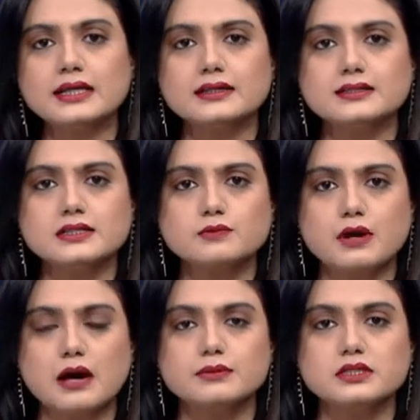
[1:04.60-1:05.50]
Canada's
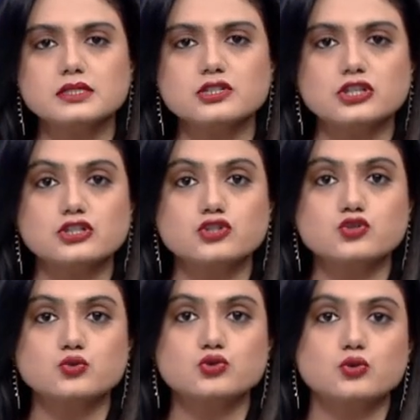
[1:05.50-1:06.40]
Prime Minister Justin
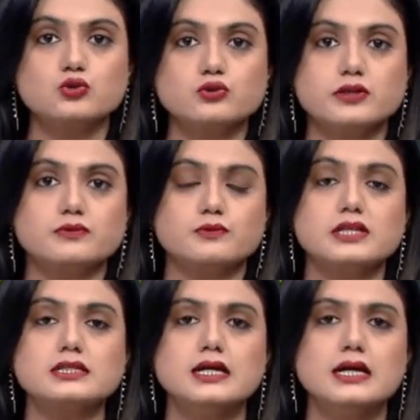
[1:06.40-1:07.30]
Trudeau also
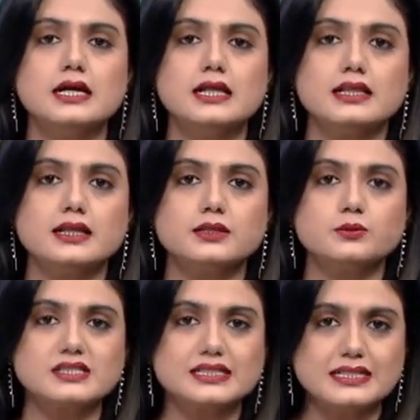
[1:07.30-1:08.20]
expressed that he
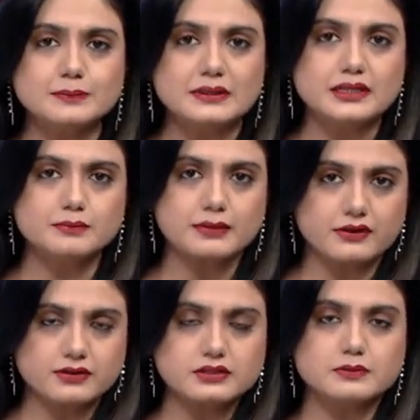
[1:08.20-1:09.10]
was deeply
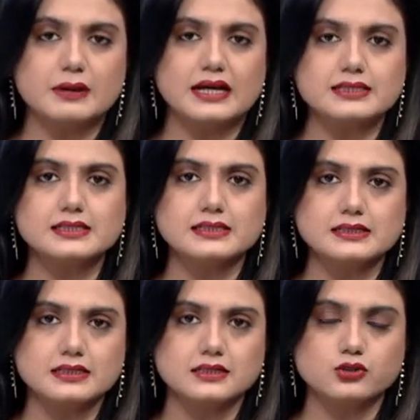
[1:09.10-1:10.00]
embarrassed by this
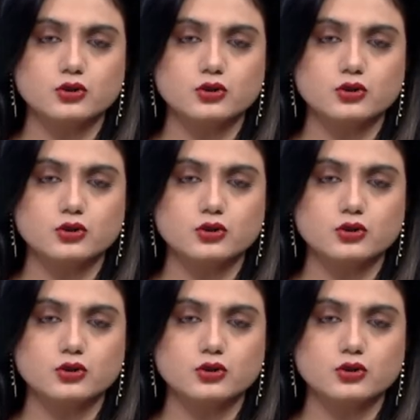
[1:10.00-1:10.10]
incident.